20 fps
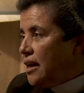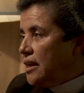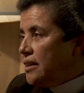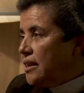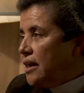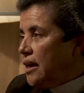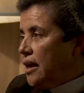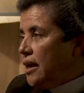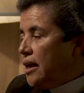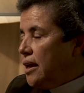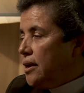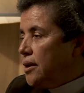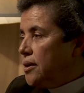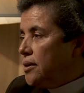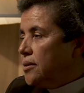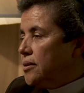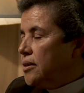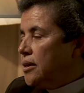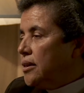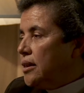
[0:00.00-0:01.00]

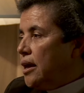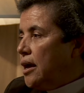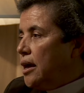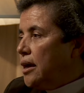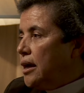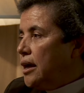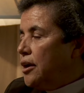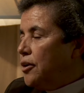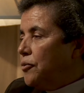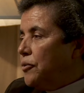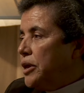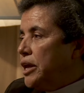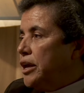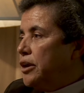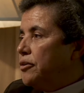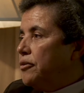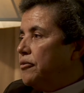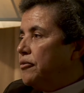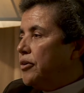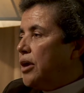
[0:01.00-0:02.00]
the
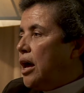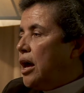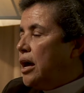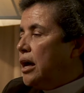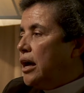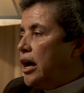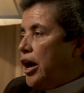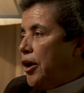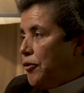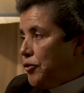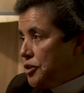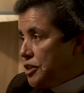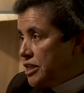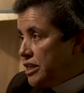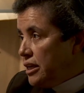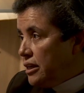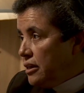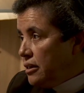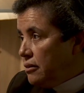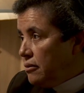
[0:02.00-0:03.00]
career of
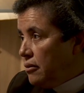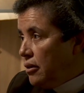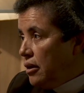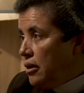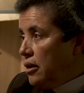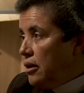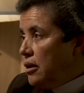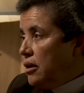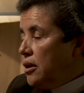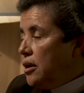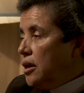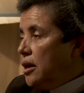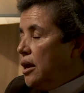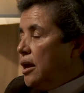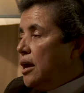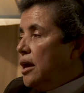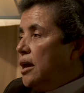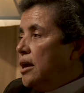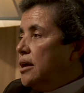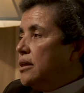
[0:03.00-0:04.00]
accounting,
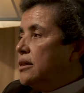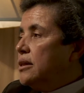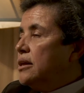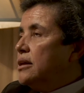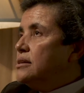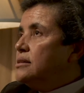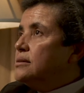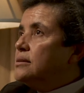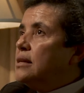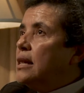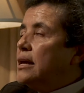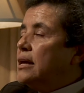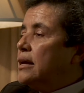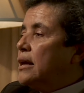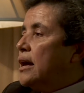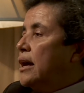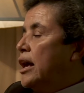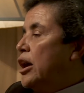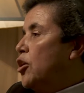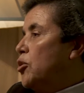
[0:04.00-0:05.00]
and it's
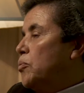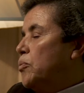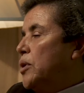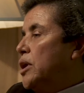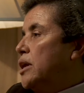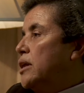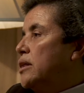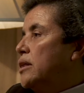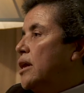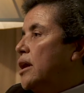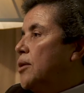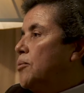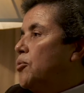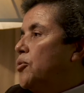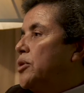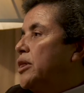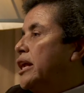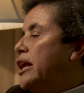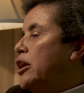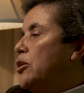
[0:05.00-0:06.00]
like helping the
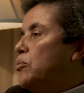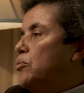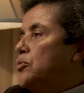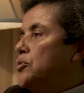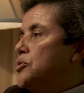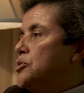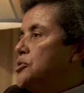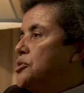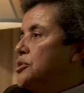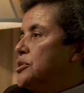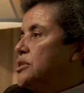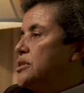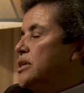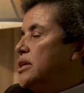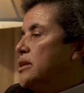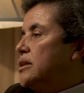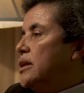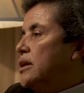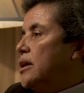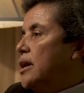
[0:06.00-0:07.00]
bookkeepers
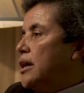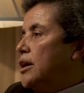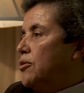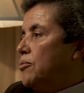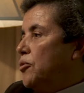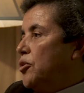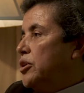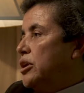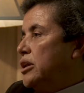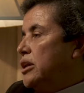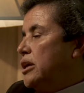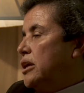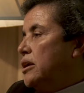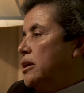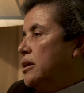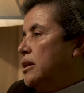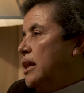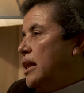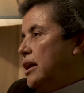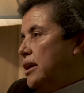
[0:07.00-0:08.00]
in the
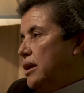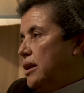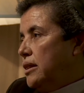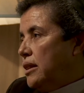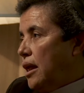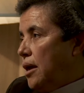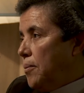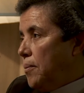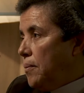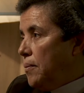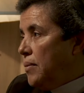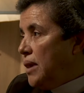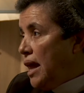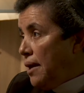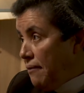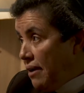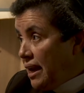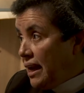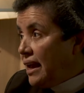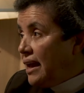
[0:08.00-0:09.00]
community, like in
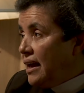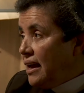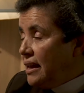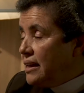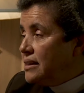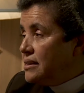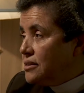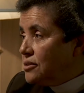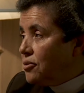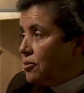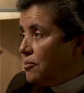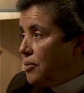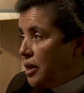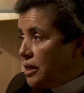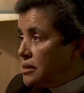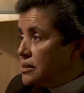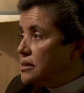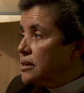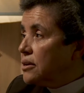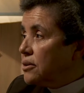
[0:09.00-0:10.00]
La Barca, Jalisco,
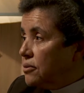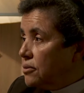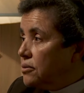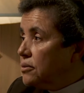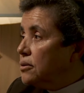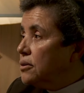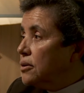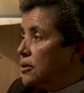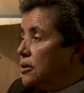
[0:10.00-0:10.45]
Mexico.